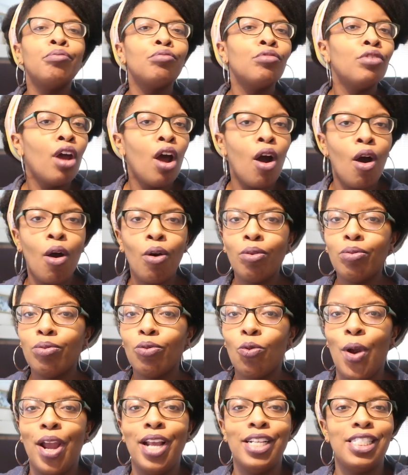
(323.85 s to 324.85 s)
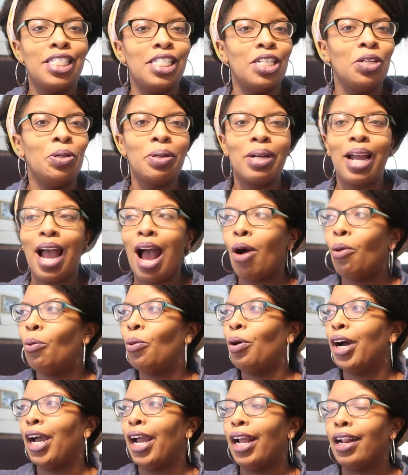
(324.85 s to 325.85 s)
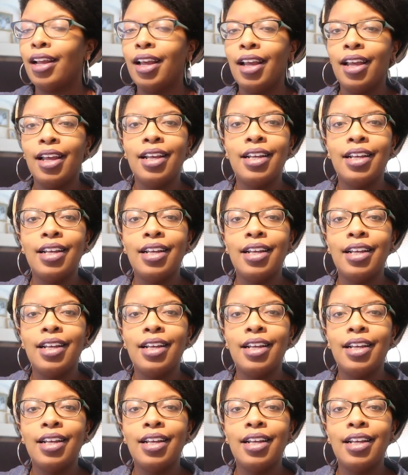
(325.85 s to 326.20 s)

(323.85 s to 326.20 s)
No, we still got what?